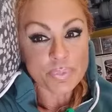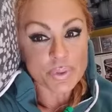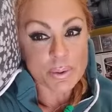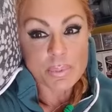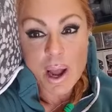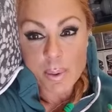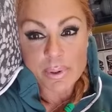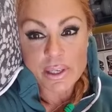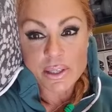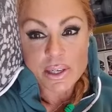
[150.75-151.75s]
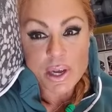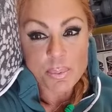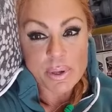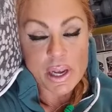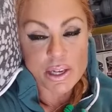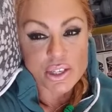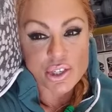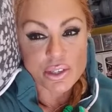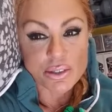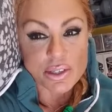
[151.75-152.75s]
them coming
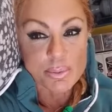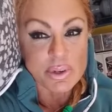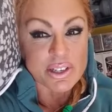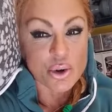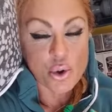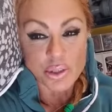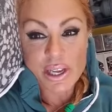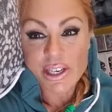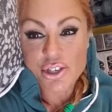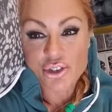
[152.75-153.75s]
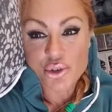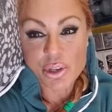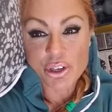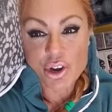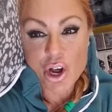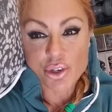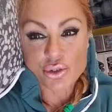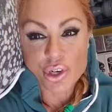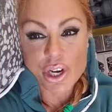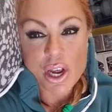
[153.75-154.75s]
because some of those little old ladies are doing their
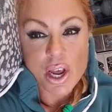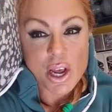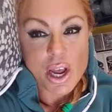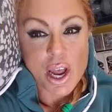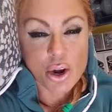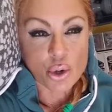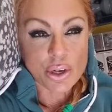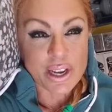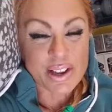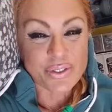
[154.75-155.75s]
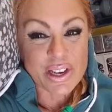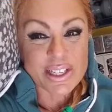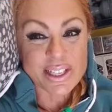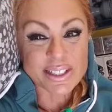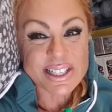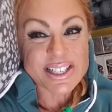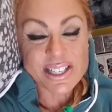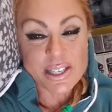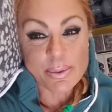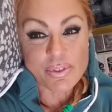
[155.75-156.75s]
laundry. Or like if they
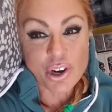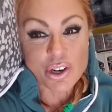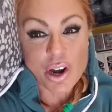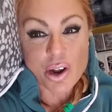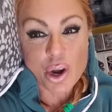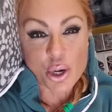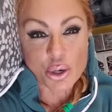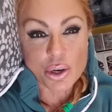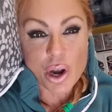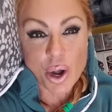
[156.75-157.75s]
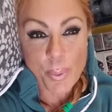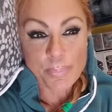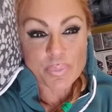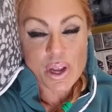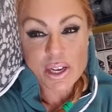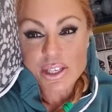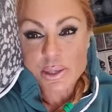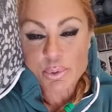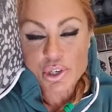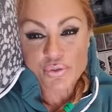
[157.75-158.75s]
solicit some of our, our um,
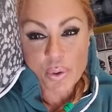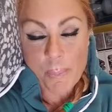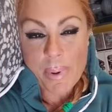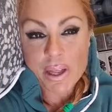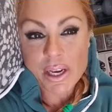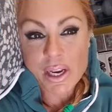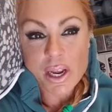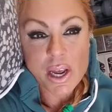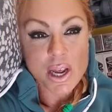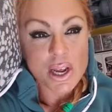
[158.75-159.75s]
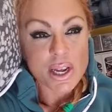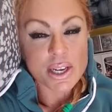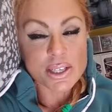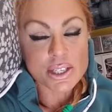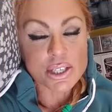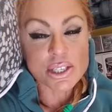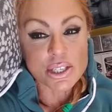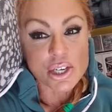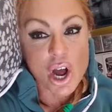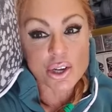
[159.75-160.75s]
customers for money, it's
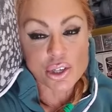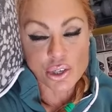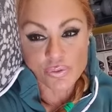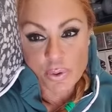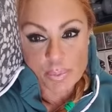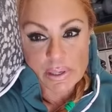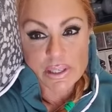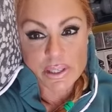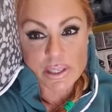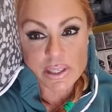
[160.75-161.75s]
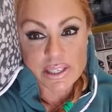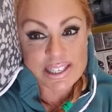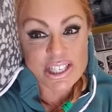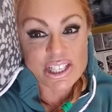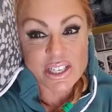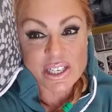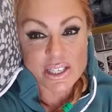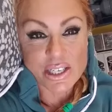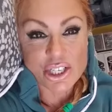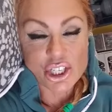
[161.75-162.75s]
just not good for business. It just
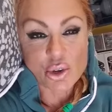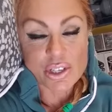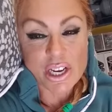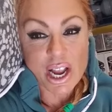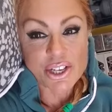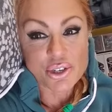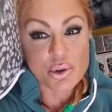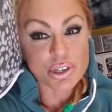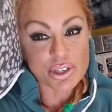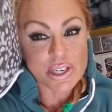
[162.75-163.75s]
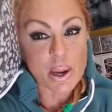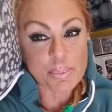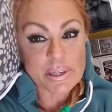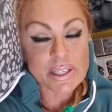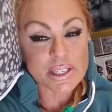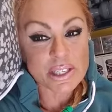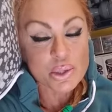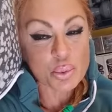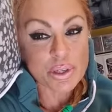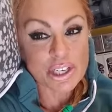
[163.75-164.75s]
isn't. So it's like, I do understand
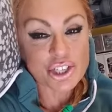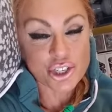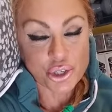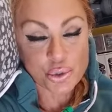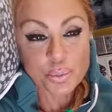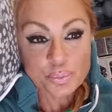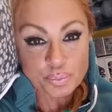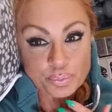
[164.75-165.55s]
businesses when they shoo